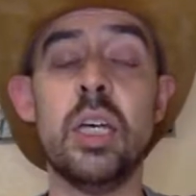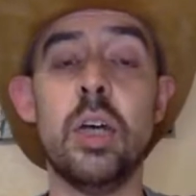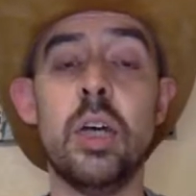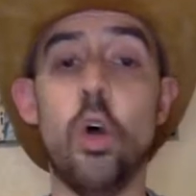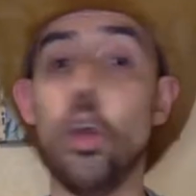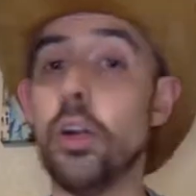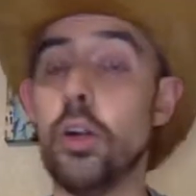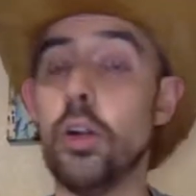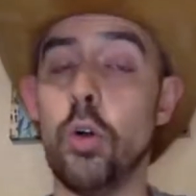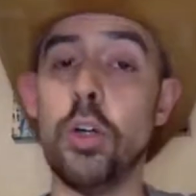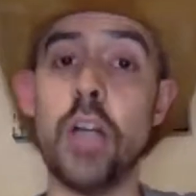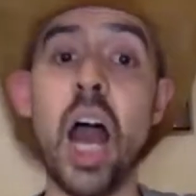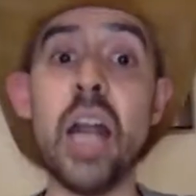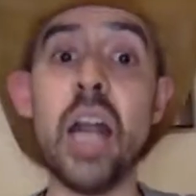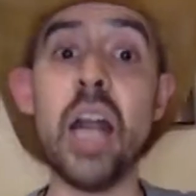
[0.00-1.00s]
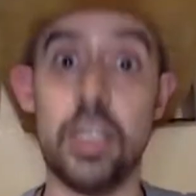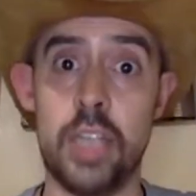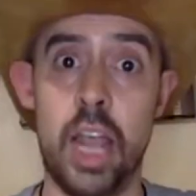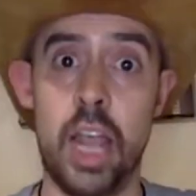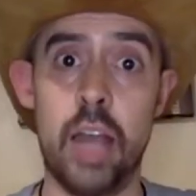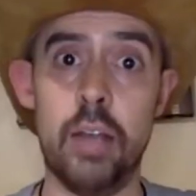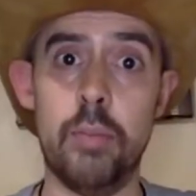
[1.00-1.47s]
or not in
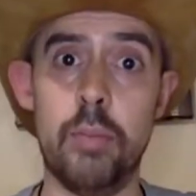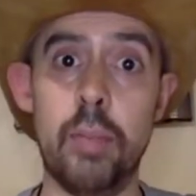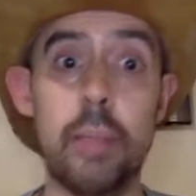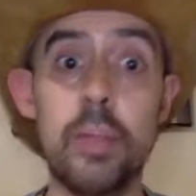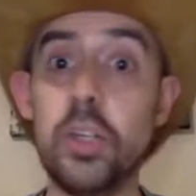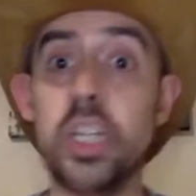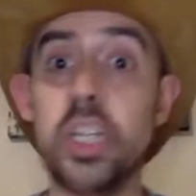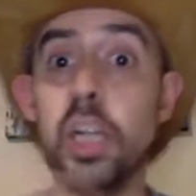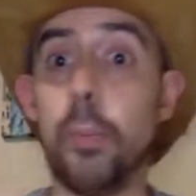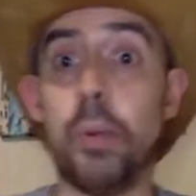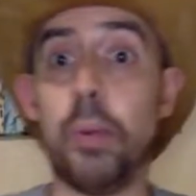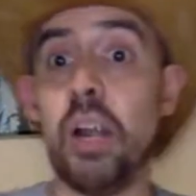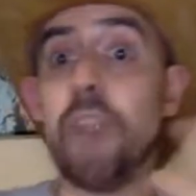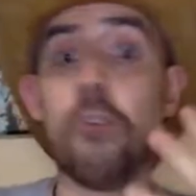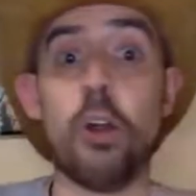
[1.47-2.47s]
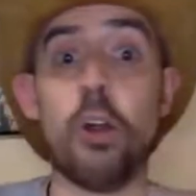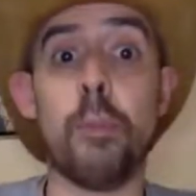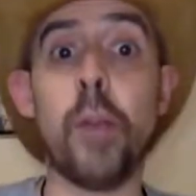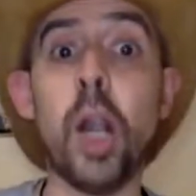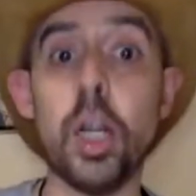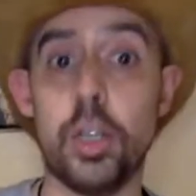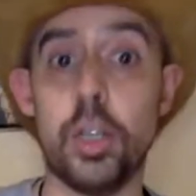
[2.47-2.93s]
yet. Maybe you need to pray for a
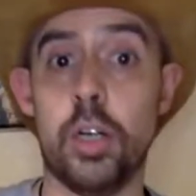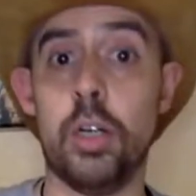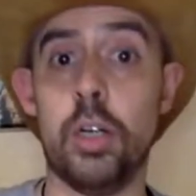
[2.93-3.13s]
partner.